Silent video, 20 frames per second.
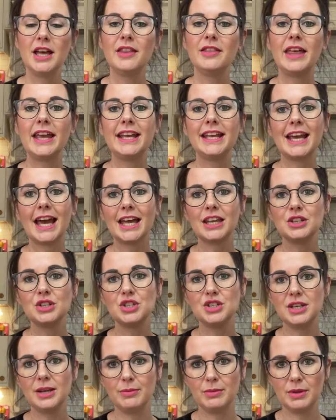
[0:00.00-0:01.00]
they can
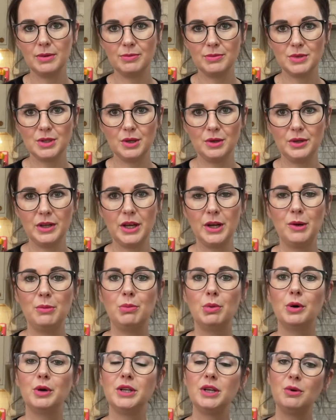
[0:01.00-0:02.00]
ship them to you,
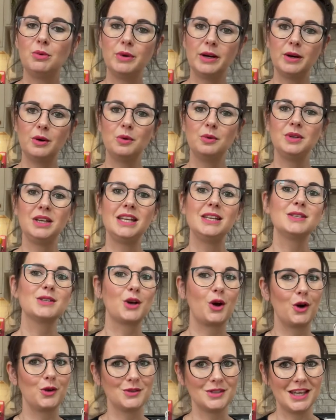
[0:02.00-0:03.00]
but you will need to
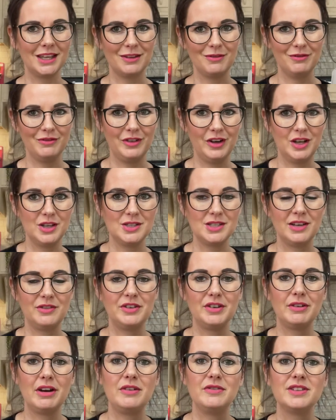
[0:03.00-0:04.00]
contact them first if
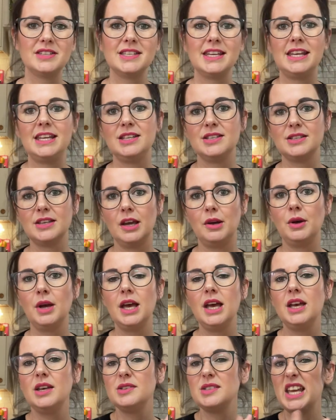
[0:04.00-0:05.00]
you're overseas. So
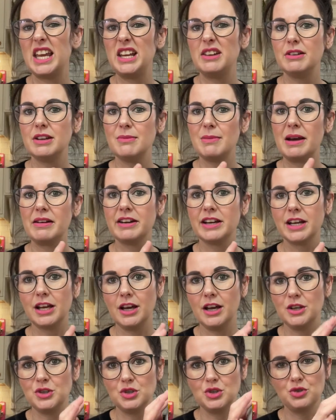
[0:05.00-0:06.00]
say you're in
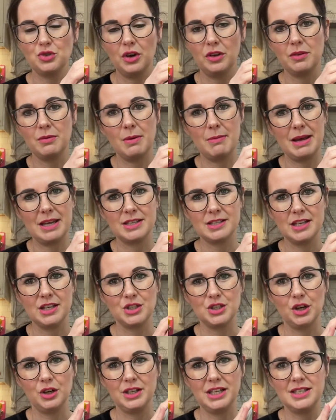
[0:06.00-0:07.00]
America, just drop them a
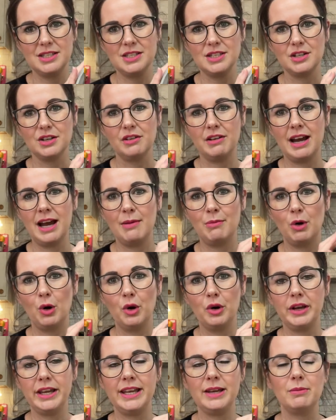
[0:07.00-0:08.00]
message on Instagram
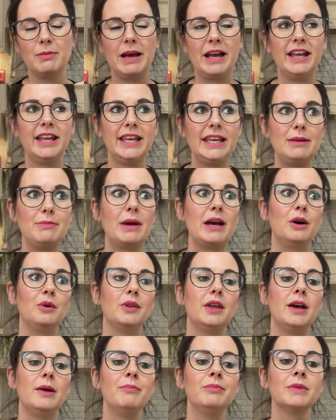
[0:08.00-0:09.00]
or email
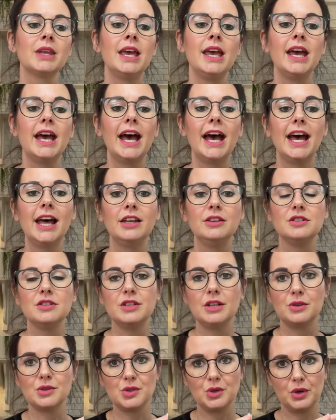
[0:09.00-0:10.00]
them, and
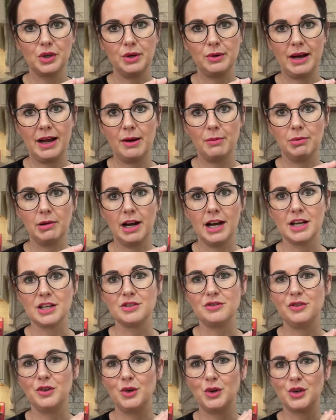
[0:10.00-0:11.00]
they'll sort you out a price
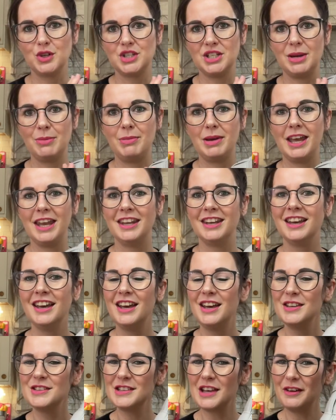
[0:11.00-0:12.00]
for shipping.
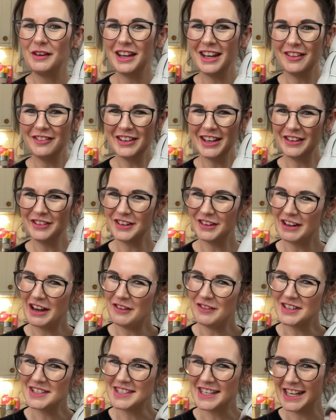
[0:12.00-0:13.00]
So even if you're
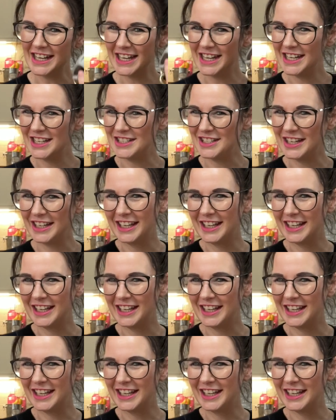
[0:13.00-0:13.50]
overseas, you